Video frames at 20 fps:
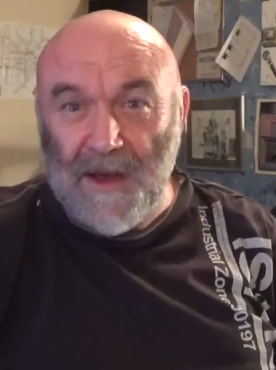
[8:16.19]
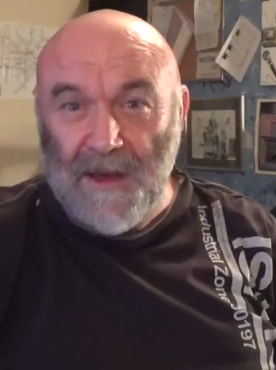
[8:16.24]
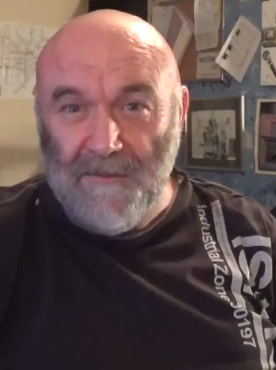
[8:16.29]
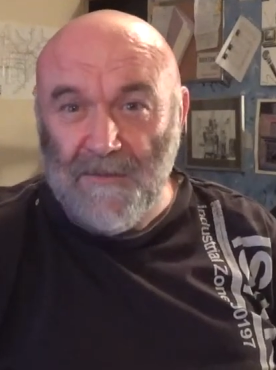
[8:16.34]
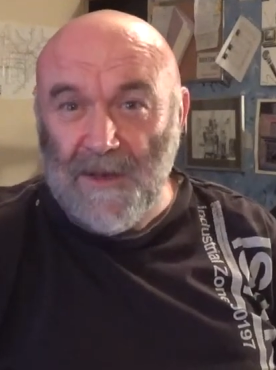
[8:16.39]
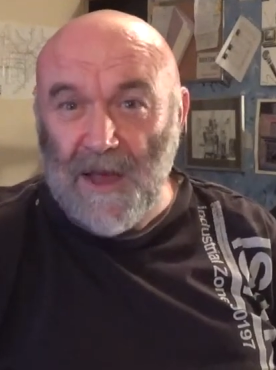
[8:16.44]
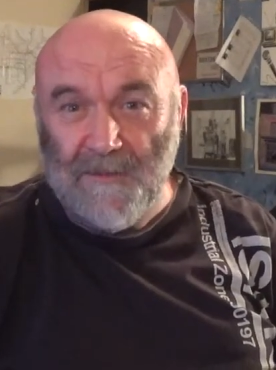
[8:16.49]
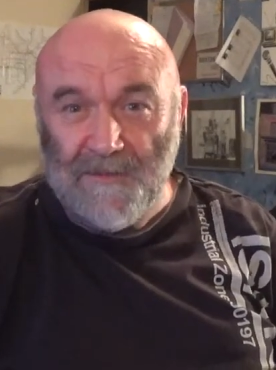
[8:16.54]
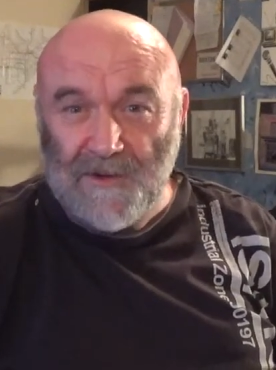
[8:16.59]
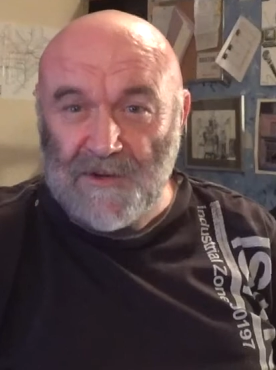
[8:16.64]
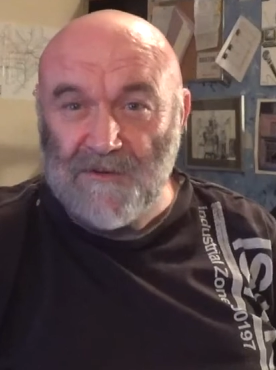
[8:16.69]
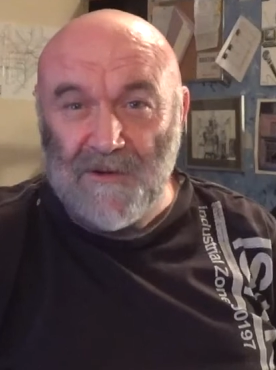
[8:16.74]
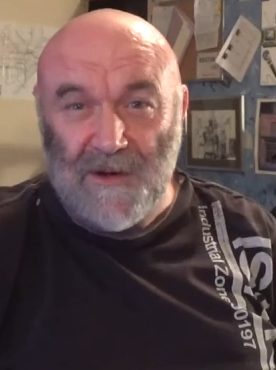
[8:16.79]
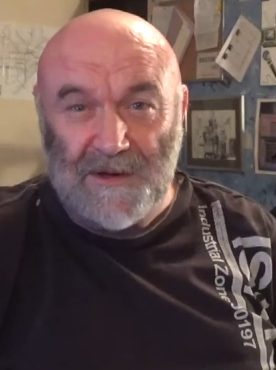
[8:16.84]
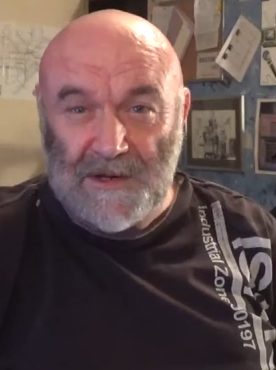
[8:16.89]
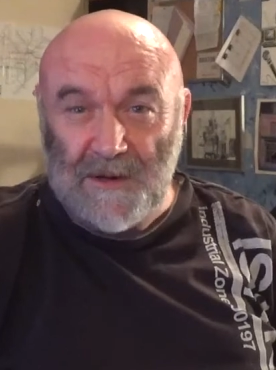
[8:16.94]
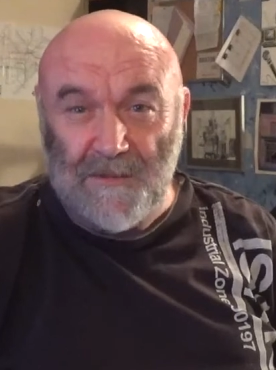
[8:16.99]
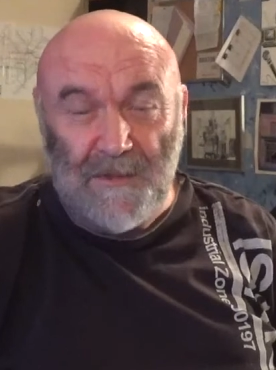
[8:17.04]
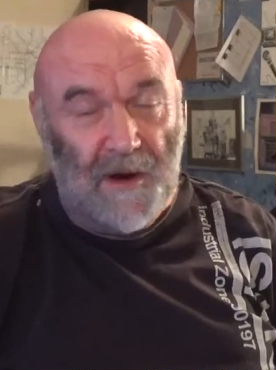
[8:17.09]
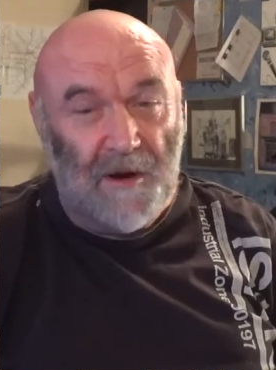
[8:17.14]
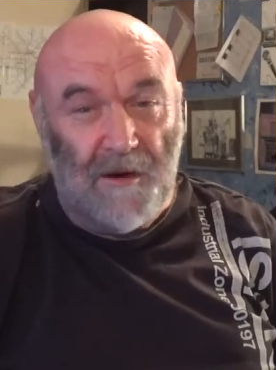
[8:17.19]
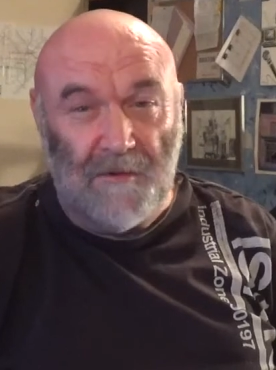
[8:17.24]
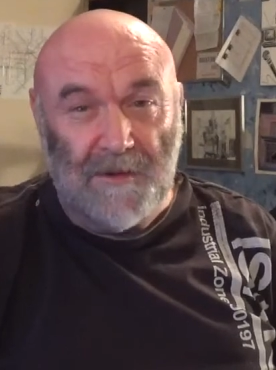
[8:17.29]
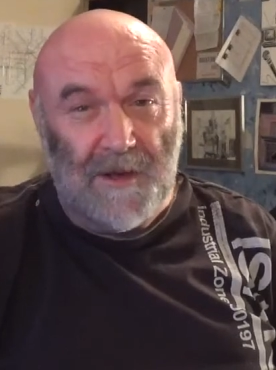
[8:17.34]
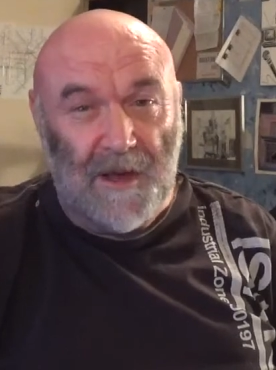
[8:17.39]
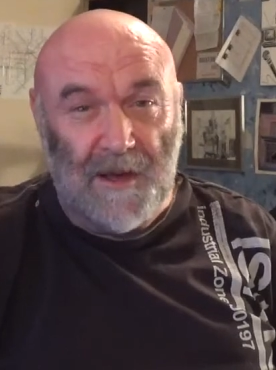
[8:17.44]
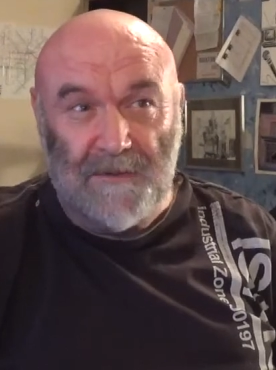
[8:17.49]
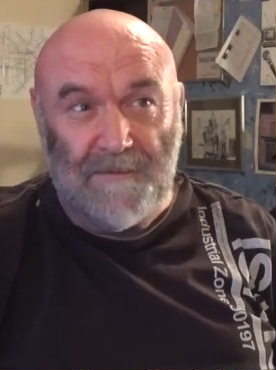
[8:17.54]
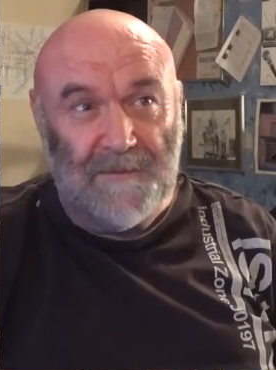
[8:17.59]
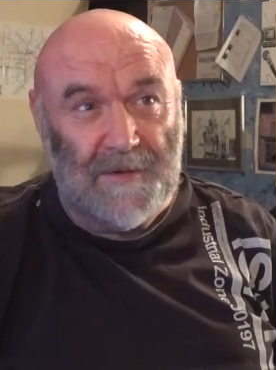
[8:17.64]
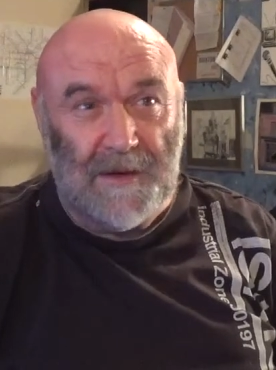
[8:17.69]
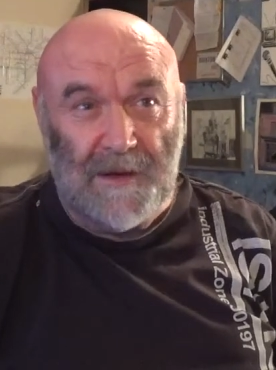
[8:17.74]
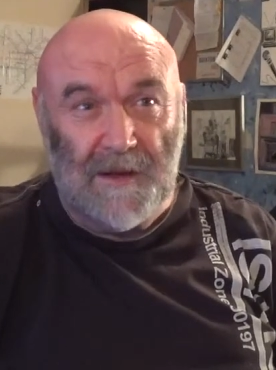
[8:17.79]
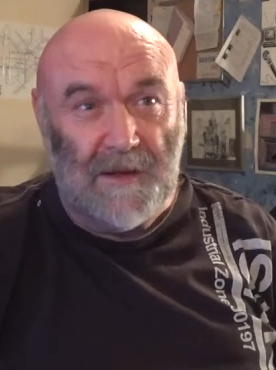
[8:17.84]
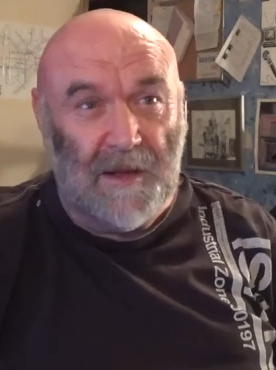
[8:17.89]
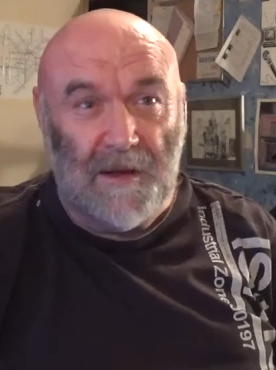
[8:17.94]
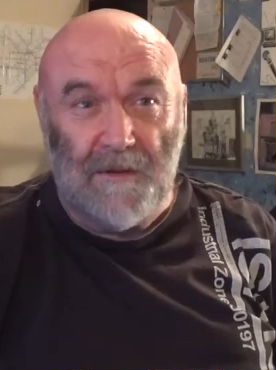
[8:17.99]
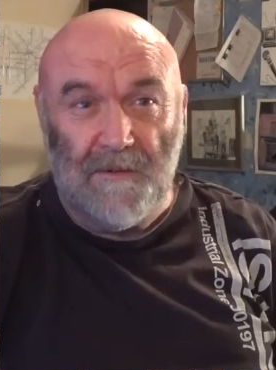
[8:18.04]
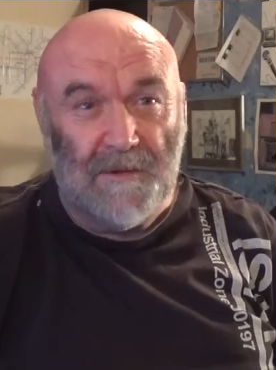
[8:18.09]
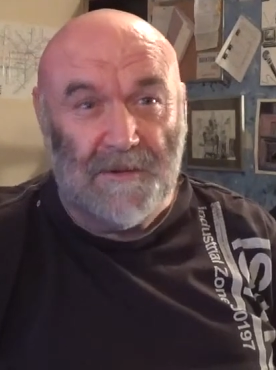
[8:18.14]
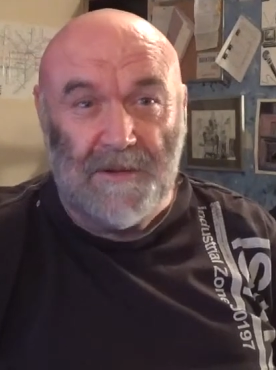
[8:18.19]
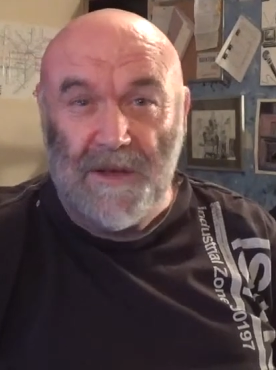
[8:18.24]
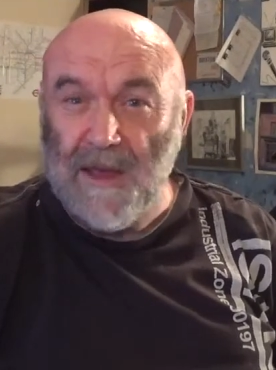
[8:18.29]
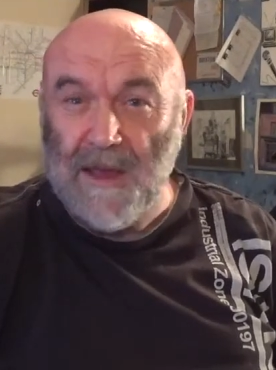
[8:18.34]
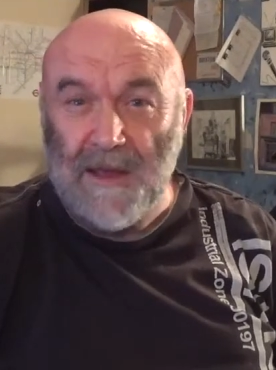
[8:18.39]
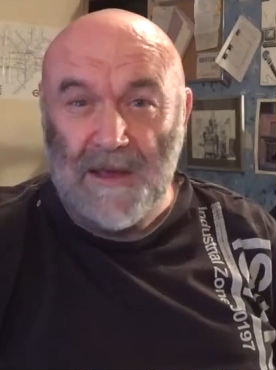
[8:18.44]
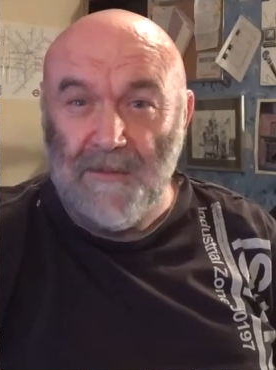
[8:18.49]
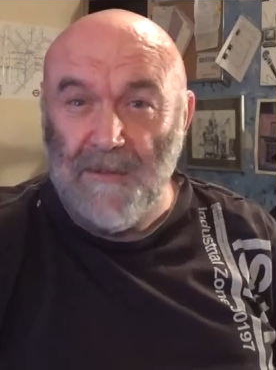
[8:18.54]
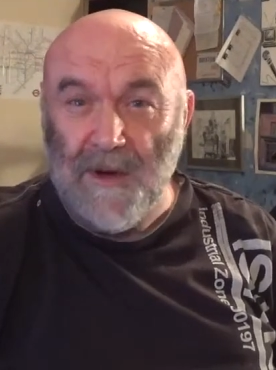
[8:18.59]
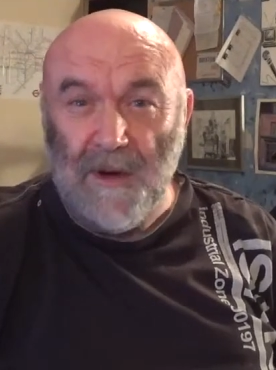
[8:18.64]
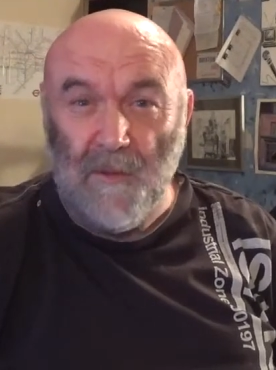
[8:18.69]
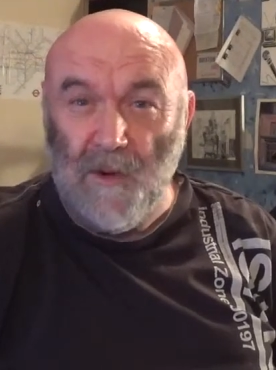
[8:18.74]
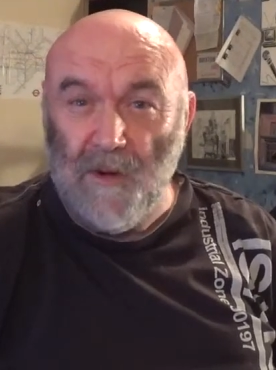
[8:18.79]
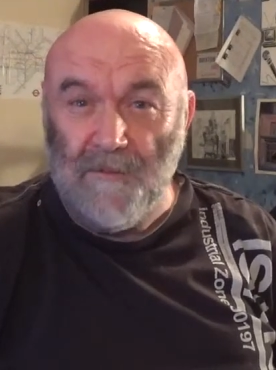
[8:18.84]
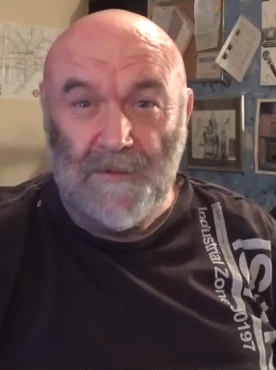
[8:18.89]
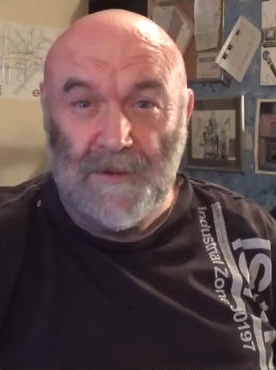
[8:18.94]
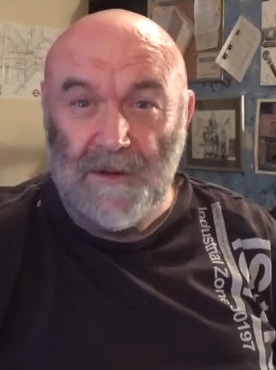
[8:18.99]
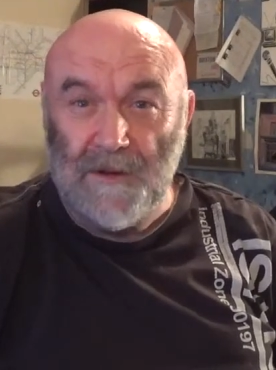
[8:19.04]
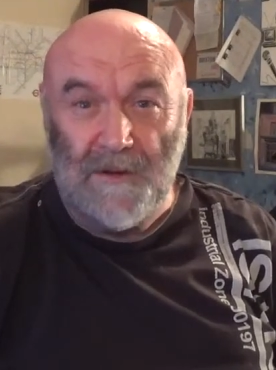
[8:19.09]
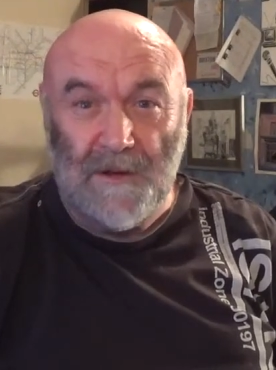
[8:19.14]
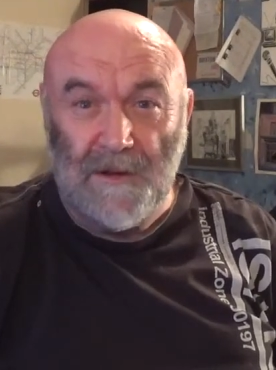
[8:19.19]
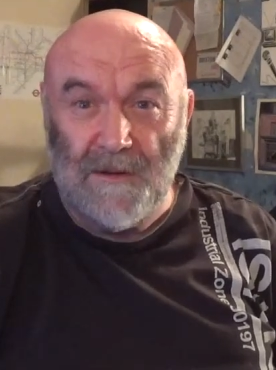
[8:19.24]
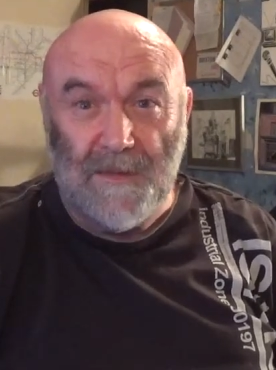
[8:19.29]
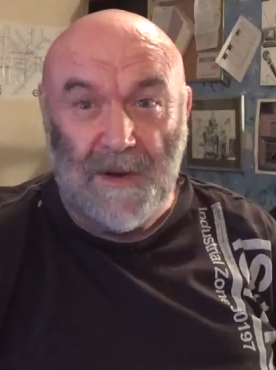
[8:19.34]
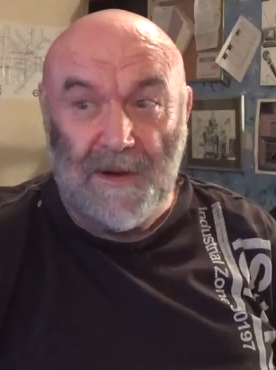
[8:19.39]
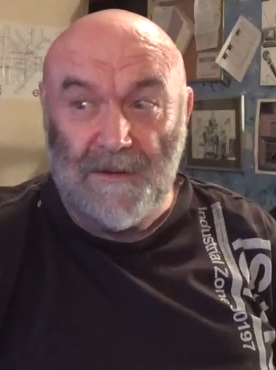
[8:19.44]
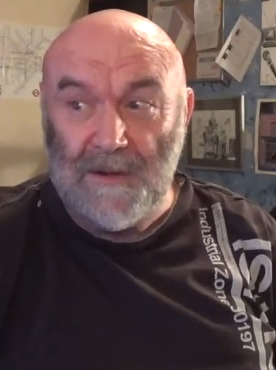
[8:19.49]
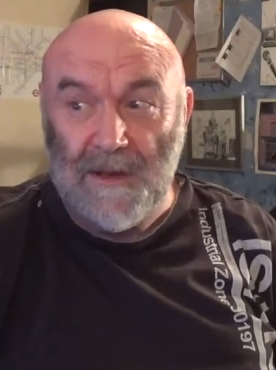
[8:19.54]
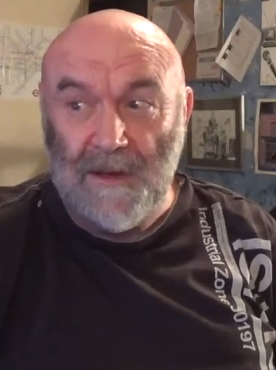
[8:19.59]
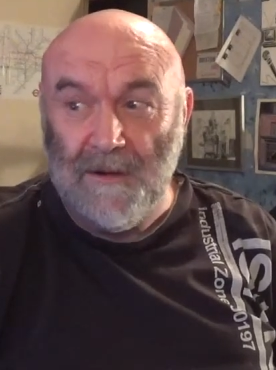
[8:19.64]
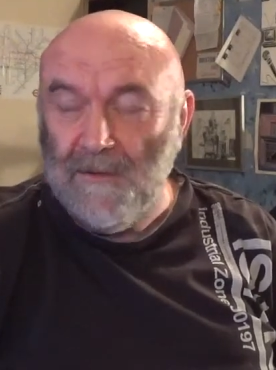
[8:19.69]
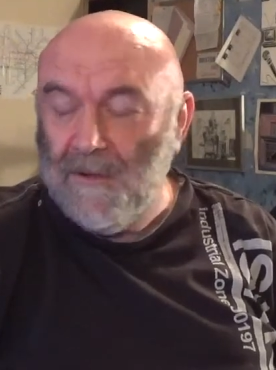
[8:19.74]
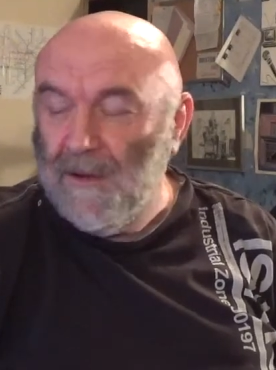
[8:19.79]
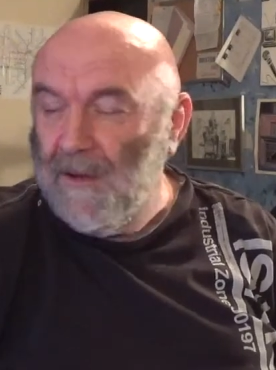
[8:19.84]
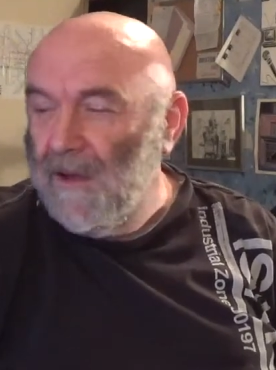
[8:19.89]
Even I'm scratching my own head thinking like, what the heck am I waffling on about now?